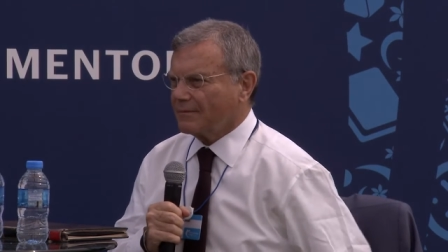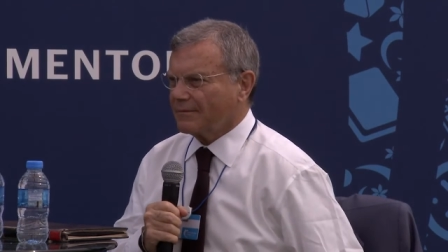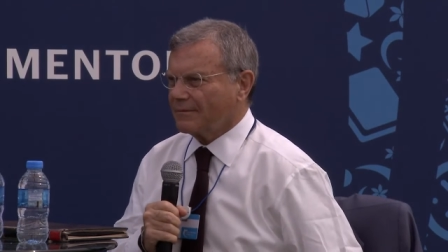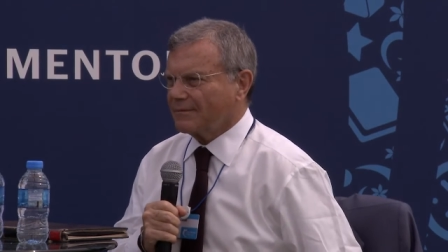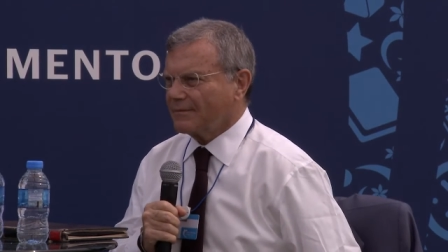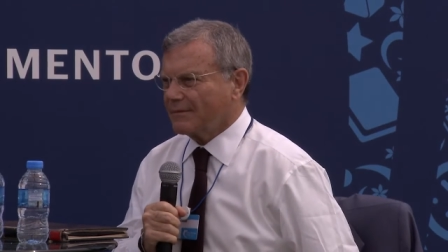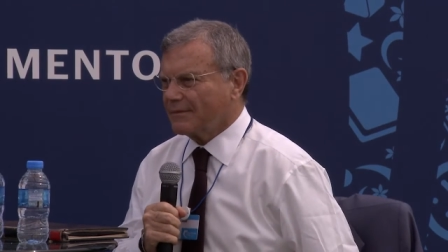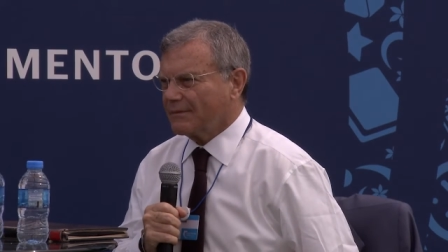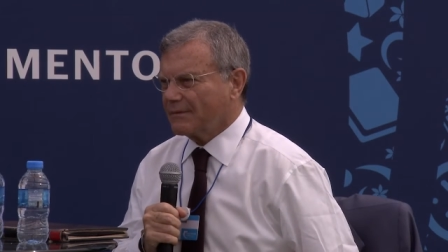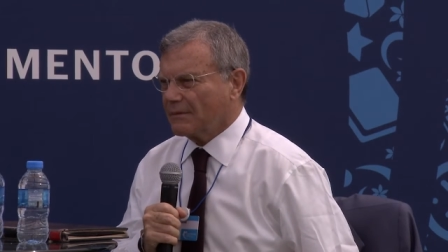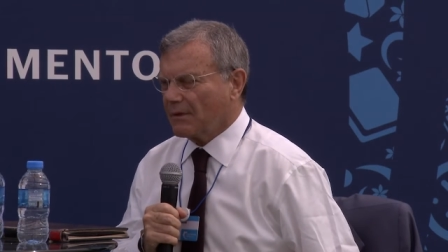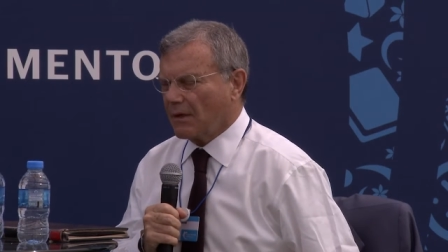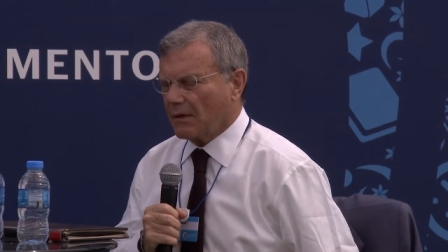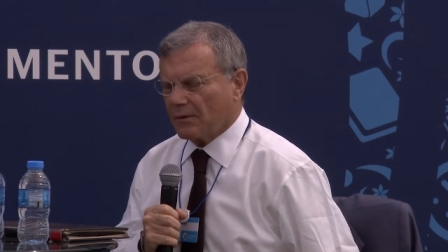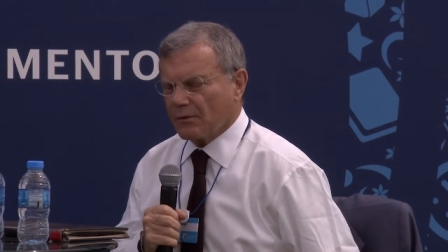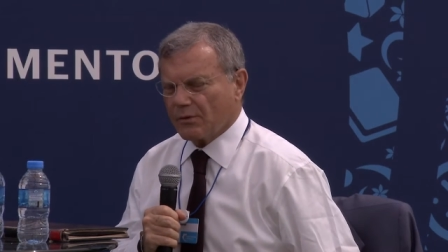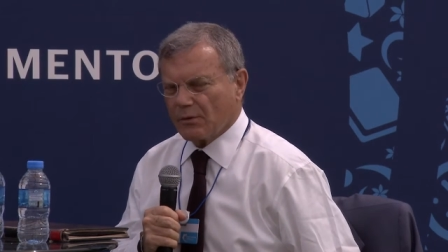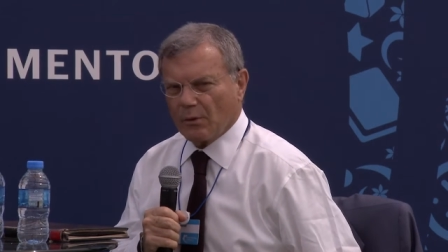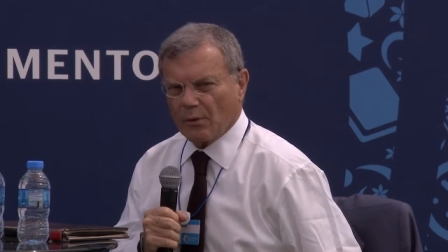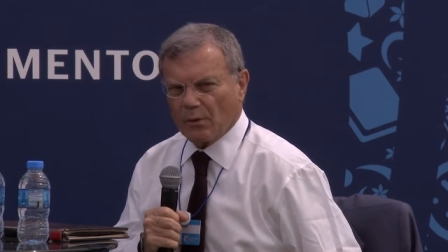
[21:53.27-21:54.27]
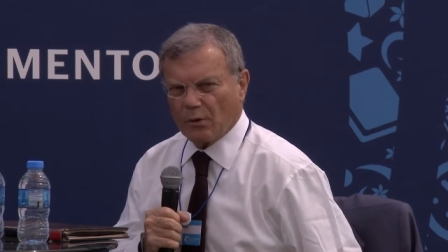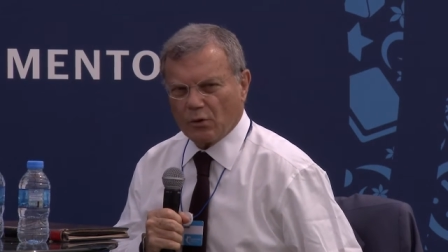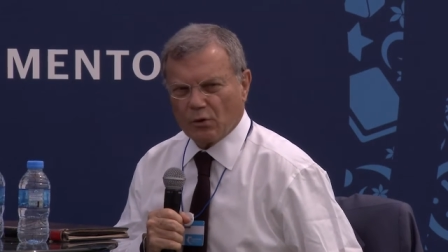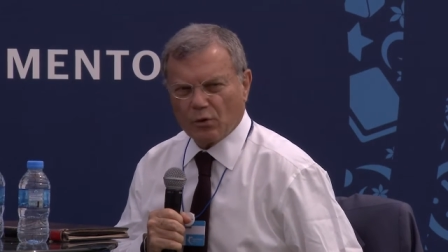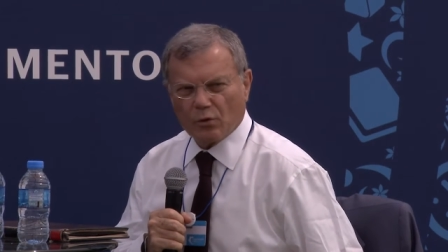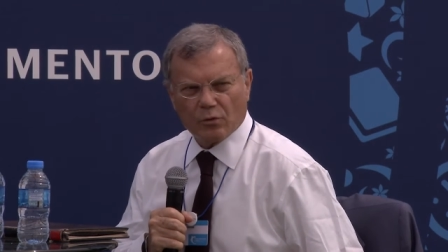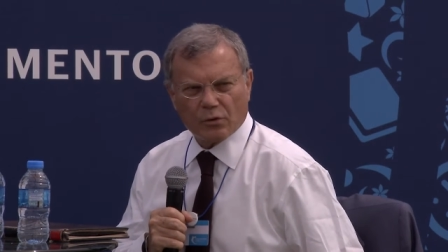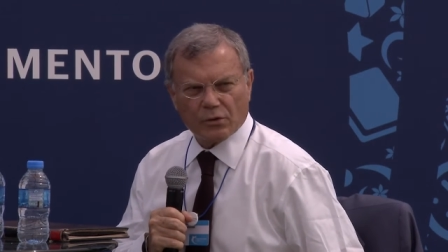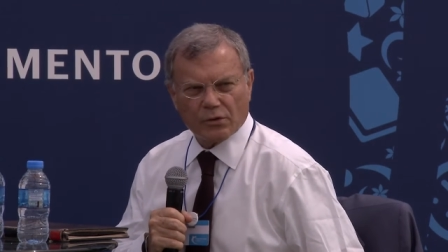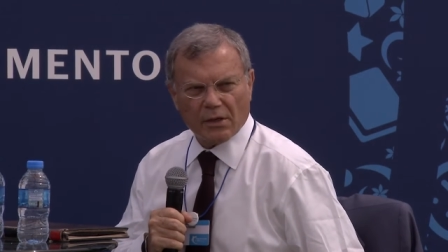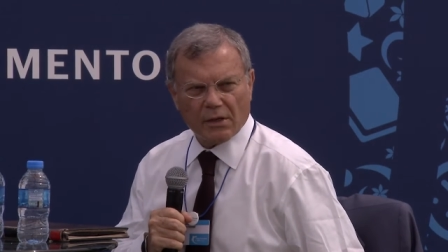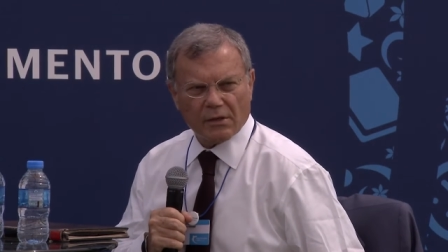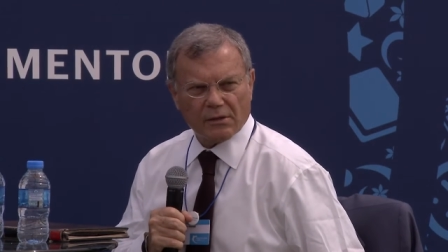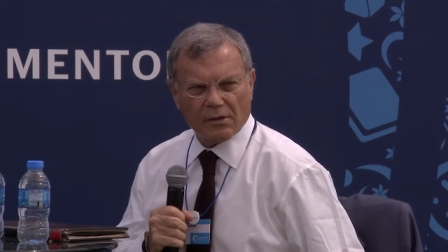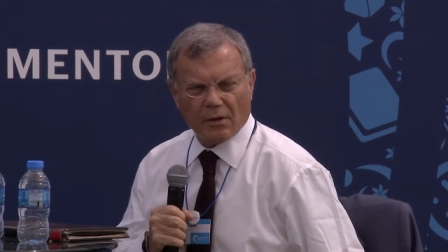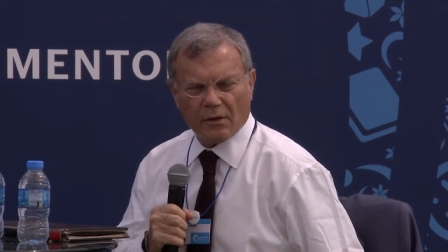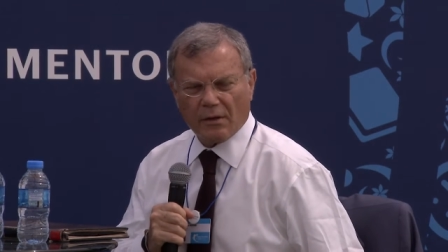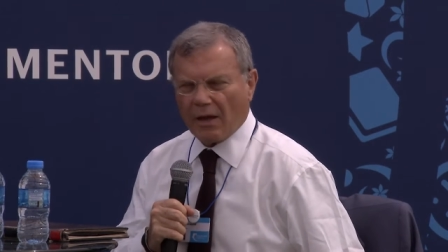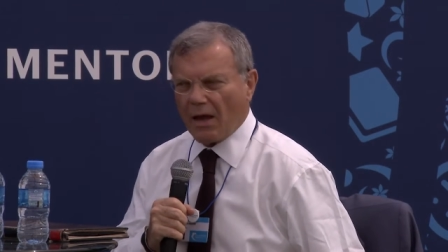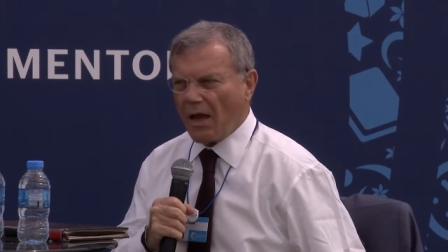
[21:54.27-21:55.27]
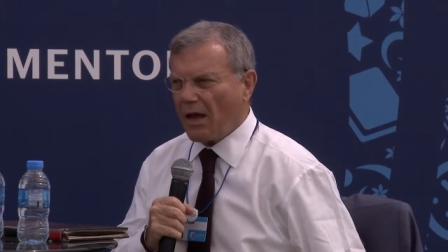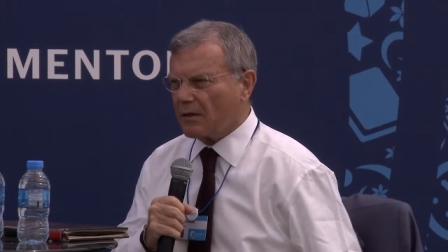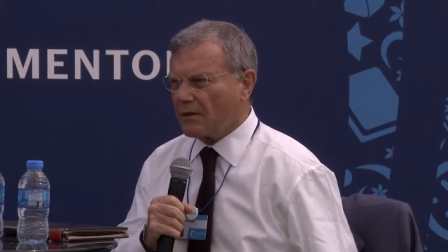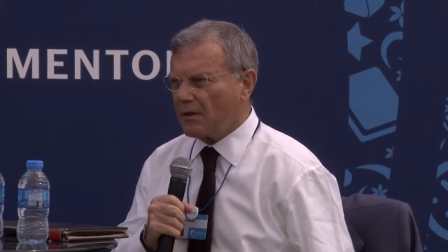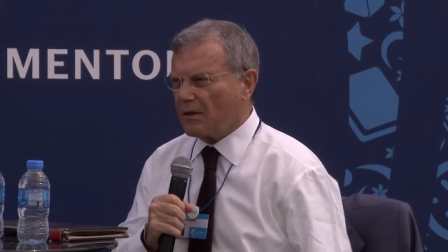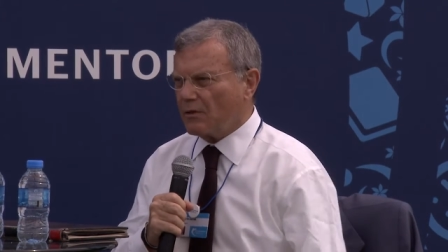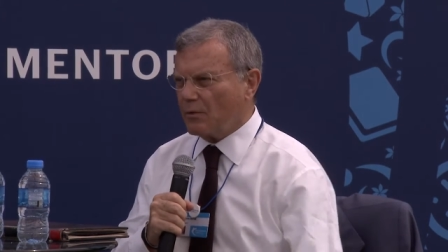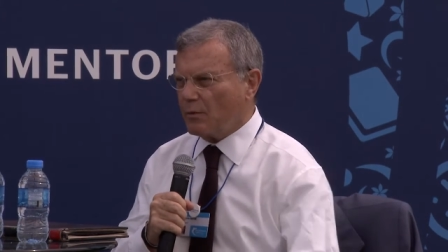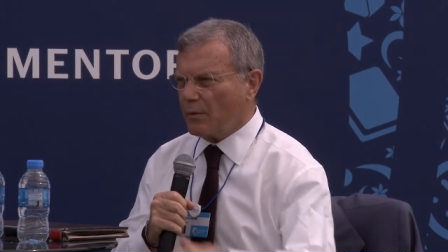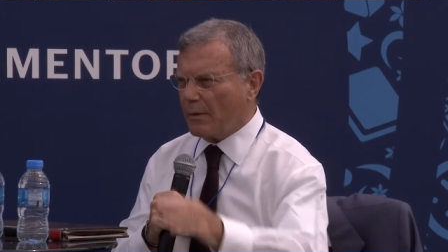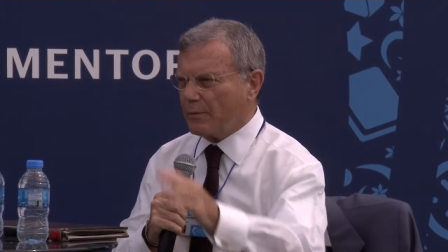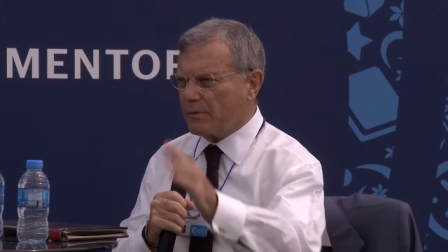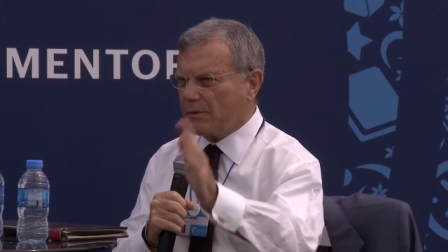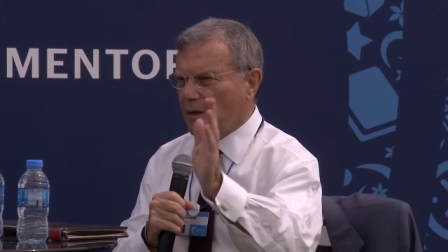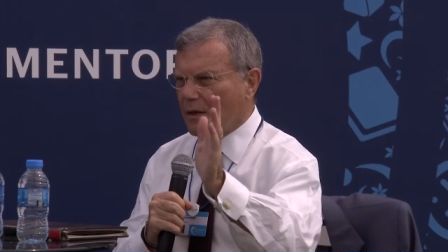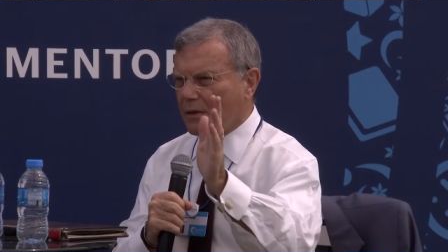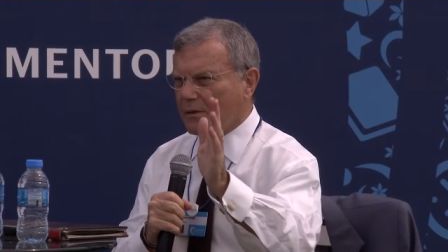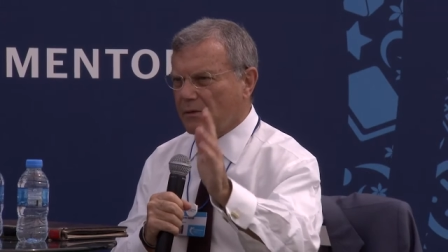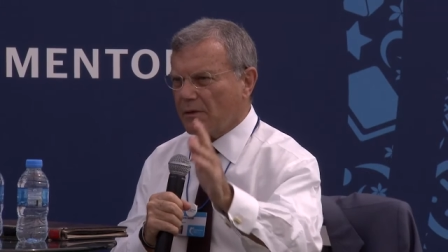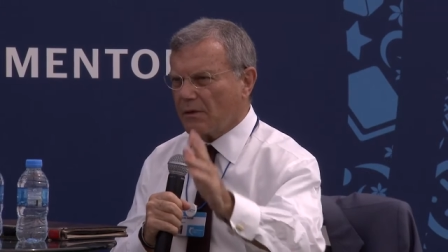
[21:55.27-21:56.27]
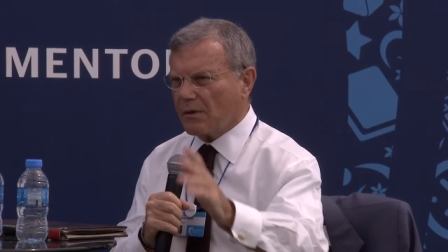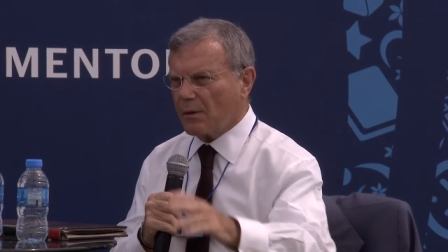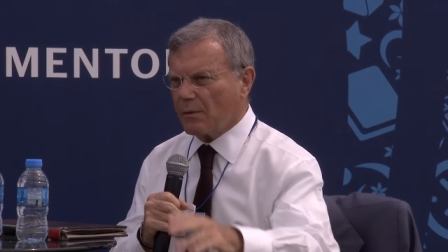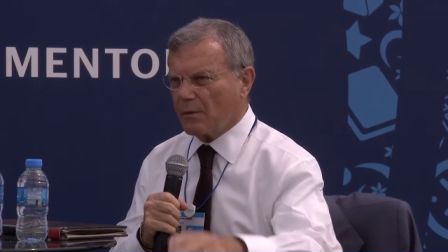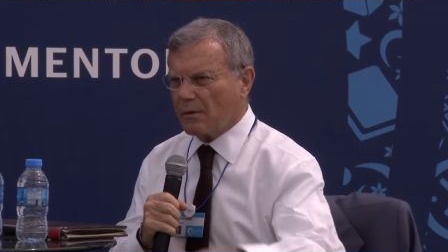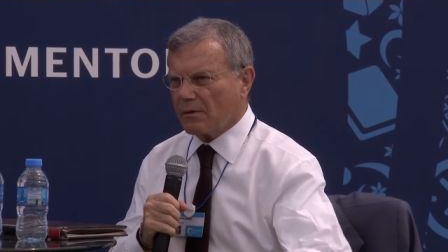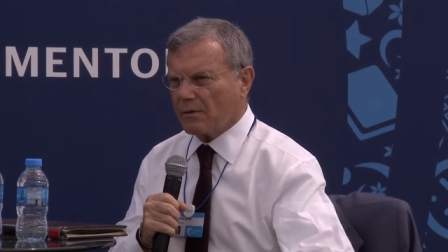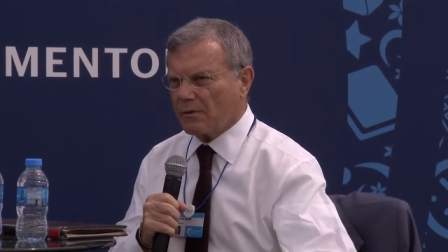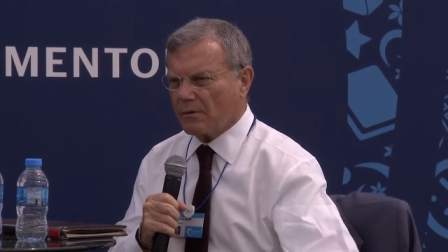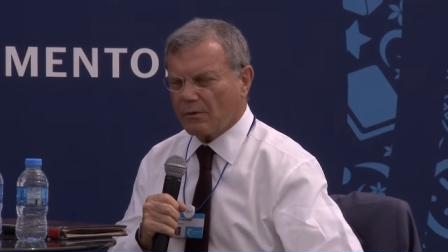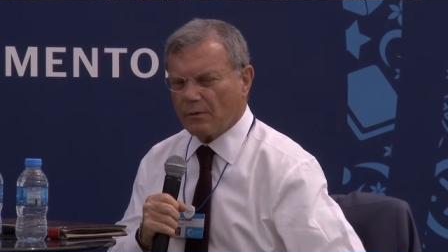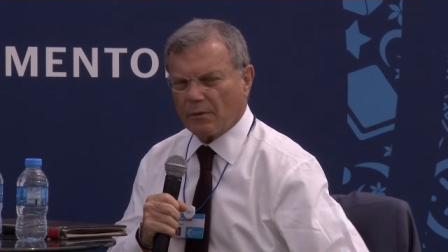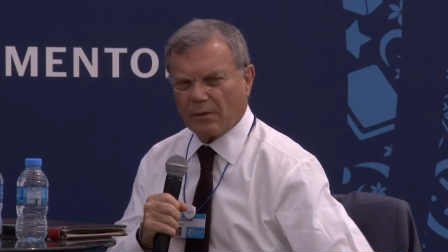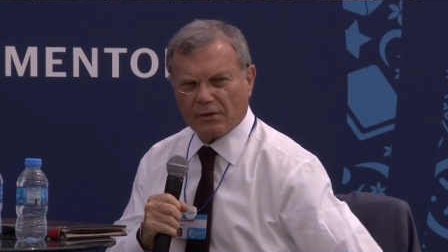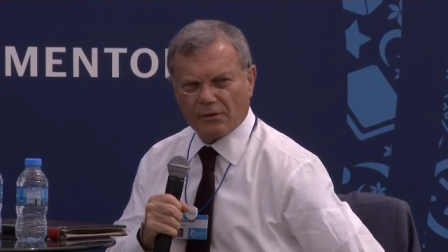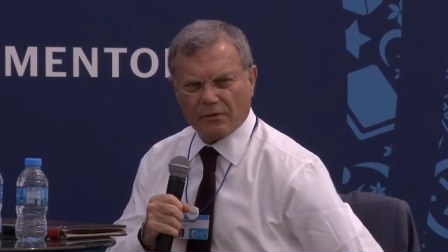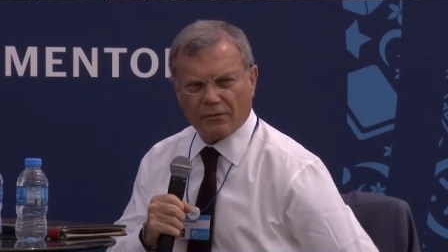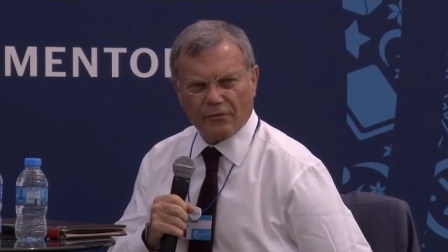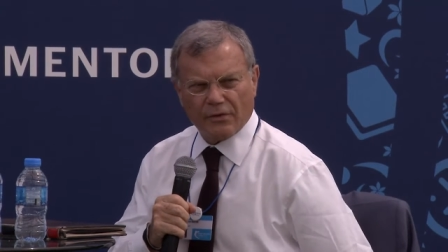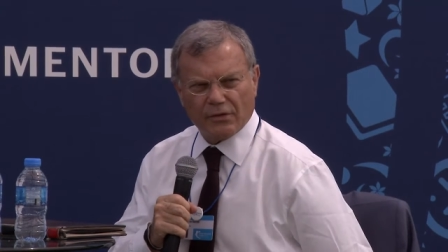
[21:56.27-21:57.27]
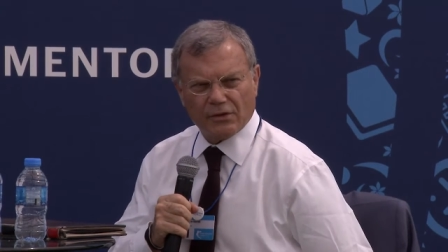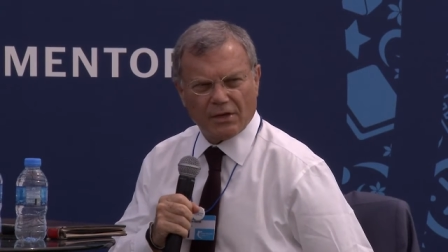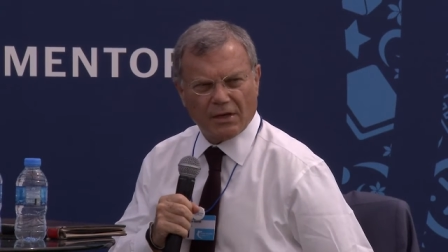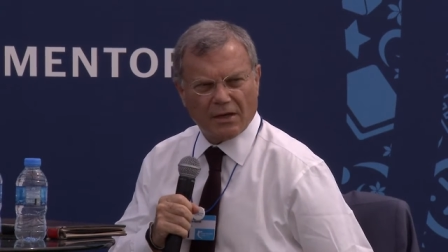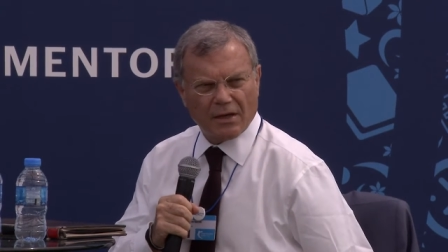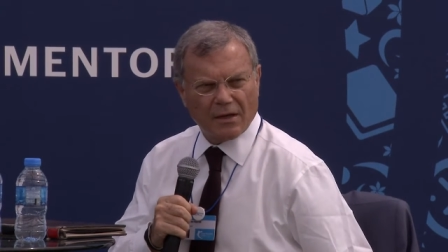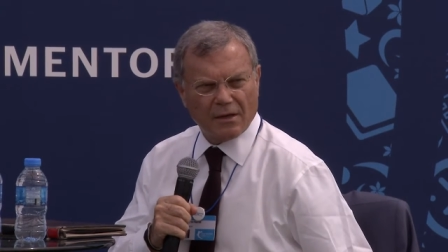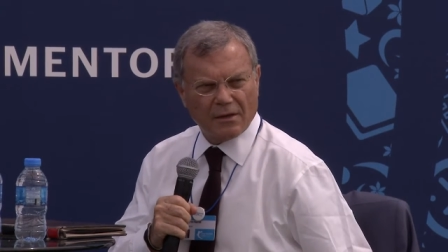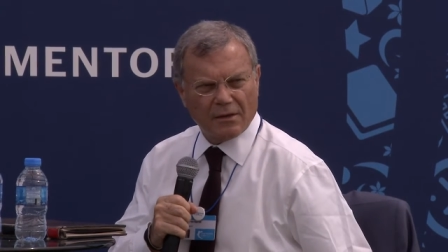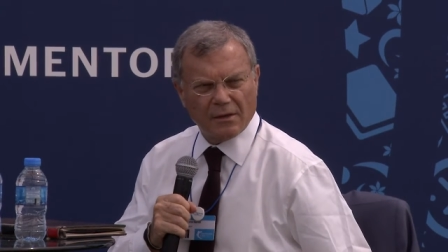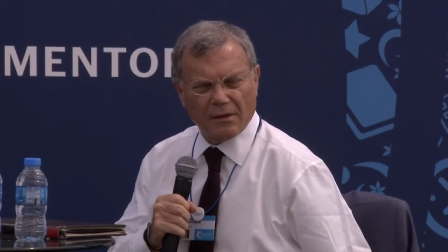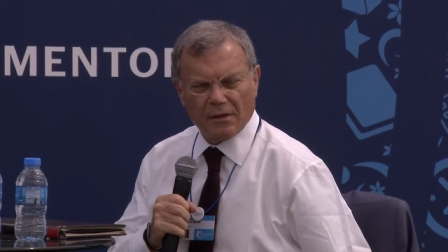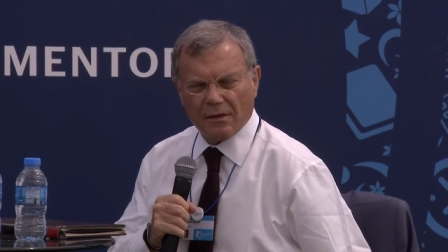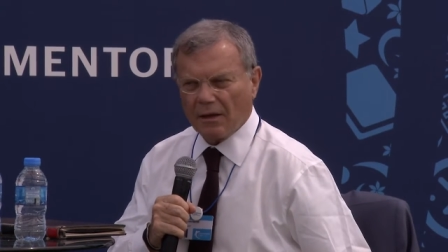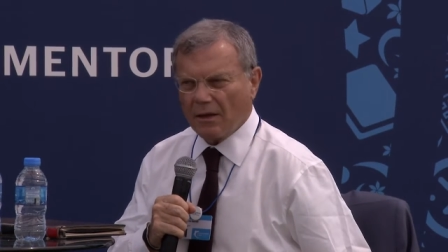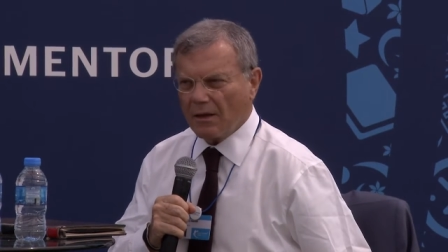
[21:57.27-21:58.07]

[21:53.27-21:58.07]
Yeah. No, so you should all see it. So they hacked into websites, and they were doing sophisticated